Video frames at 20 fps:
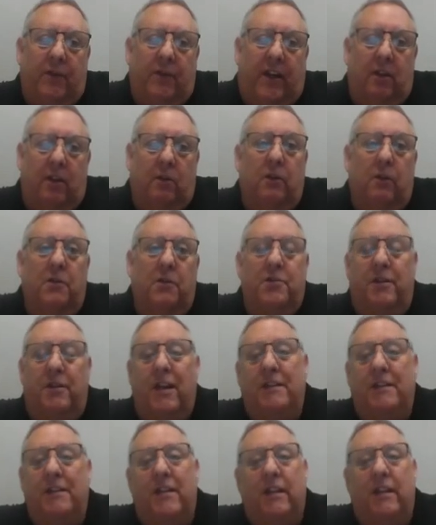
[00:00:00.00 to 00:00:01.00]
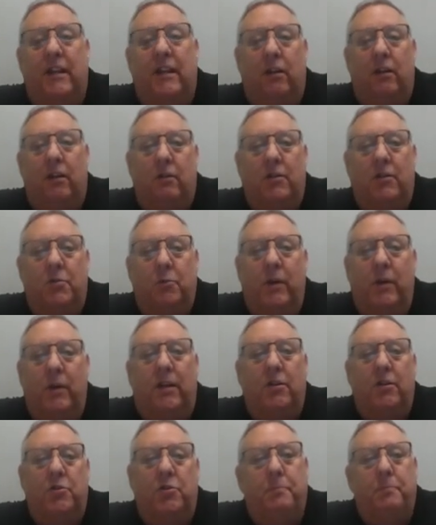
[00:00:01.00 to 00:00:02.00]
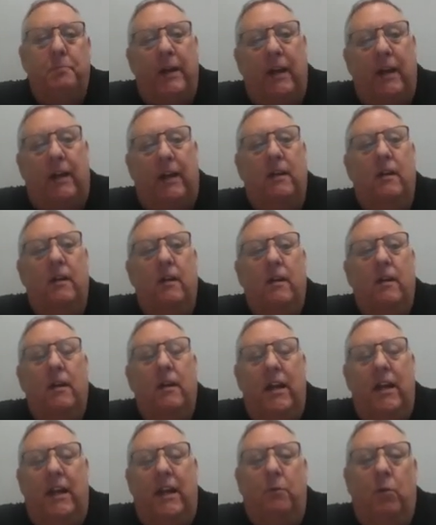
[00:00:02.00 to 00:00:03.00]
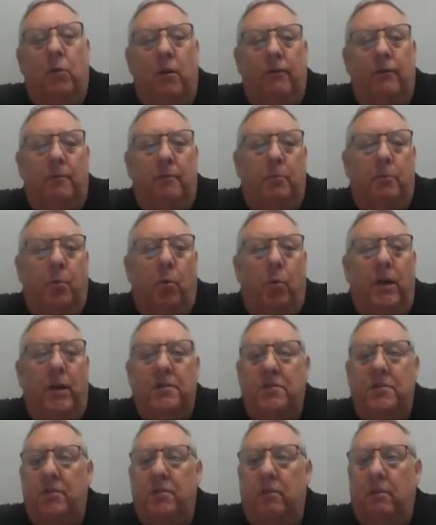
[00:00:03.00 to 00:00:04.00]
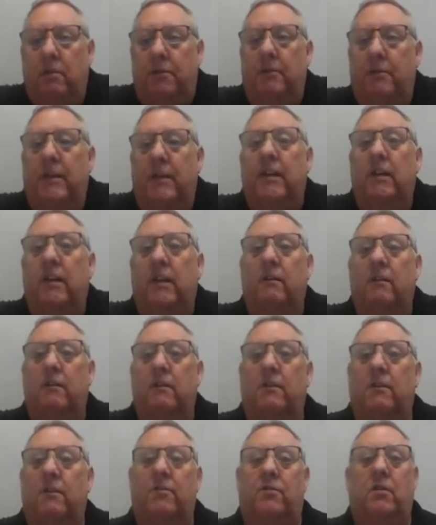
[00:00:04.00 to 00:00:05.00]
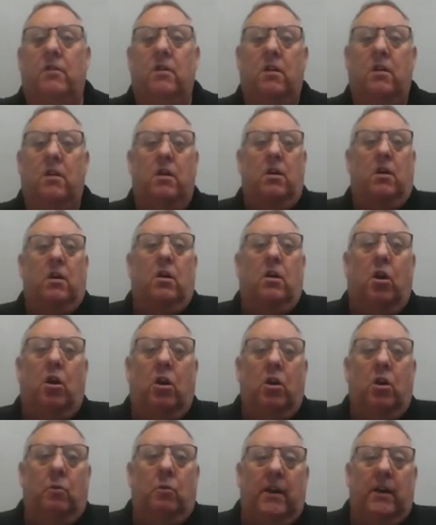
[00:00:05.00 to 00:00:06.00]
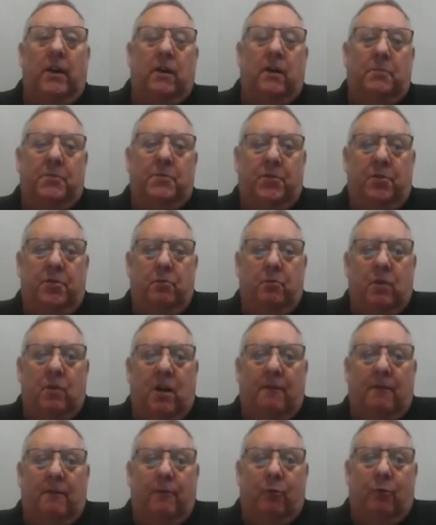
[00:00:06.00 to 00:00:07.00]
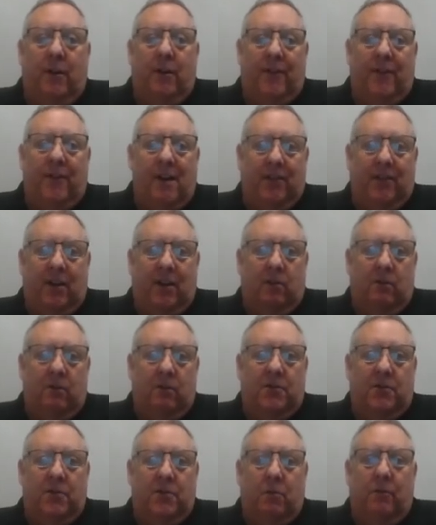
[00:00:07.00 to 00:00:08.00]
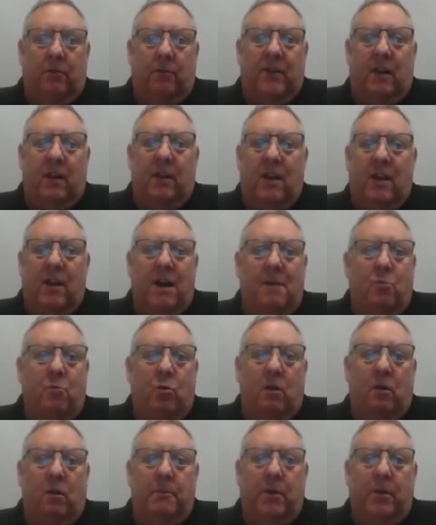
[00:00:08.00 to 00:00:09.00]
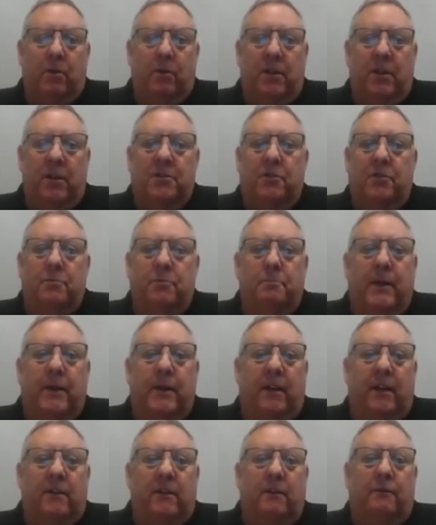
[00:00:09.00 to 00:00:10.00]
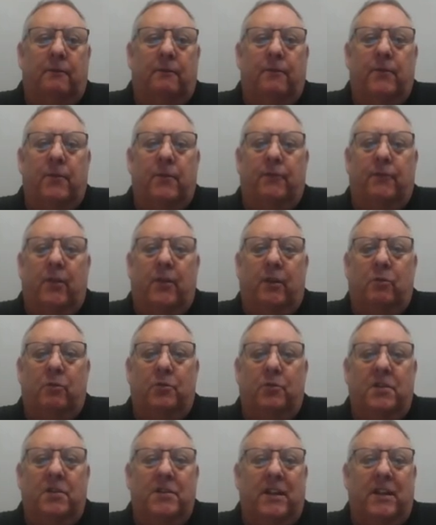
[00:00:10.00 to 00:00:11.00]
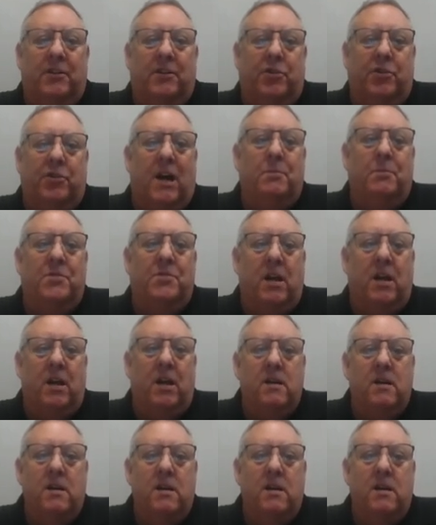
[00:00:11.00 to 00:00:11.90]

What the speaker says: kilohertz or 19 kilohertz, we can pick anywhere from 0.03 kilohertz all the way up to 45 kilohertz. So we've got a lot more ability to pick the frequencies at the job site.